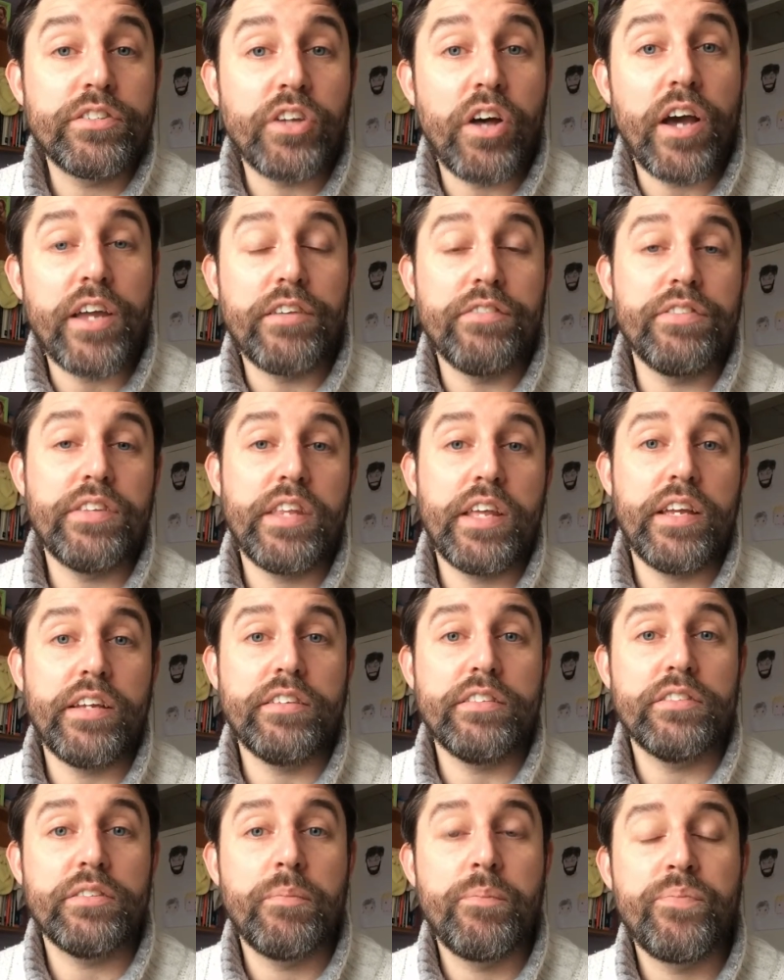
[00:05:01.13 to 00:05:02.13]
side of
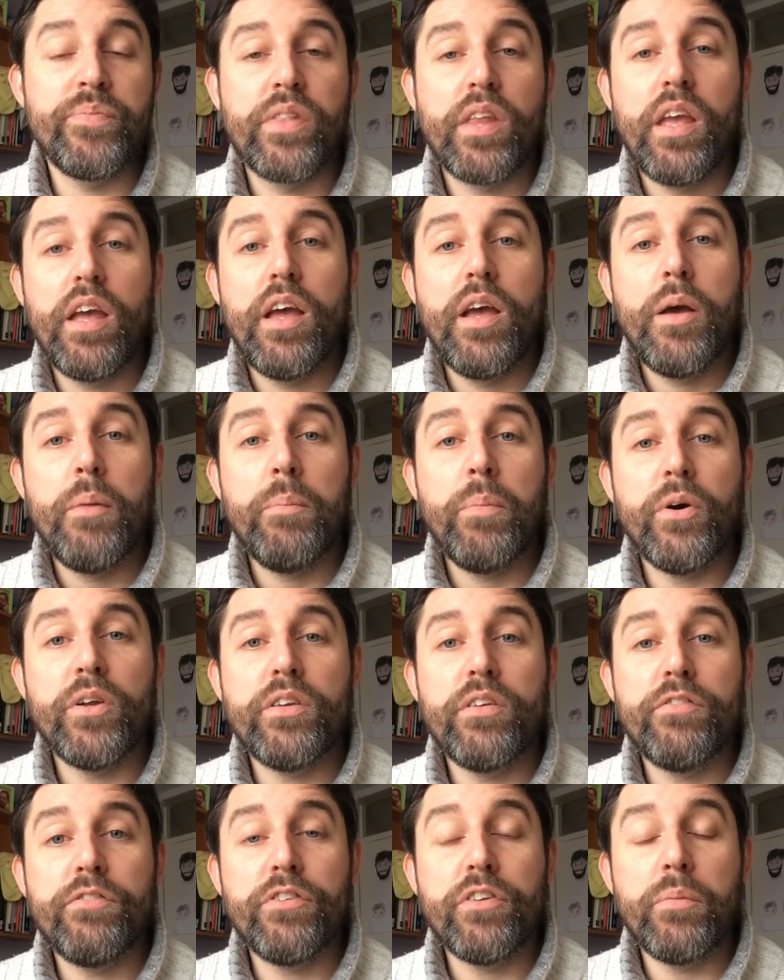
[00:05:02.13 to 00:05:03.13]
things.
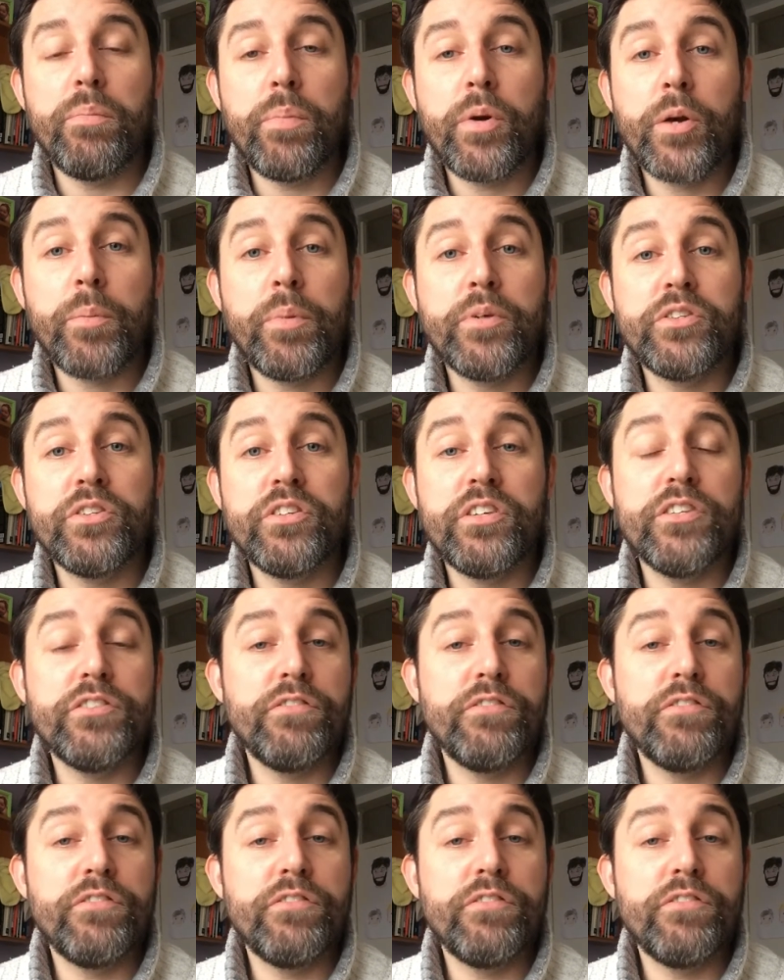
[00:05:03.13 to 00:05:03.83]
But for the purpose of